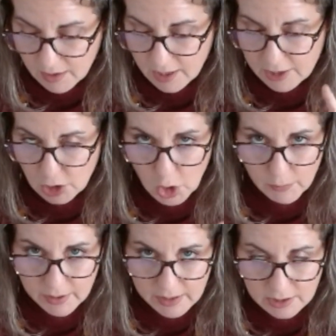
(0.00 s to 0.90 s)
and
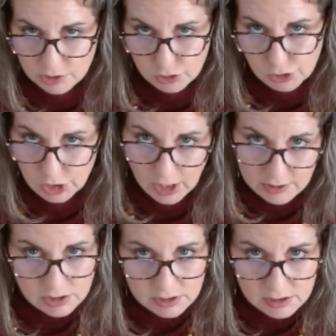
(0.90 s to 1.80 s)
nobody is
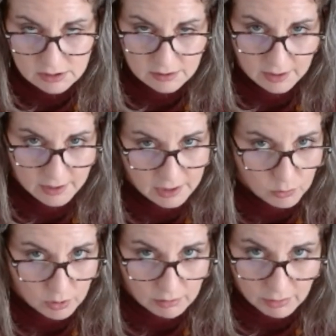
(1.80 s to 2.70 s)
just any
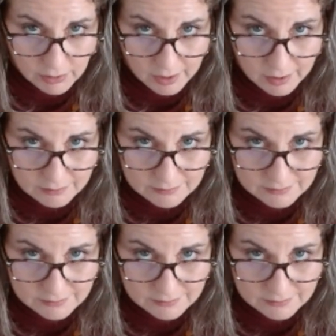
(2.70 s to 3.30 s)
one thing.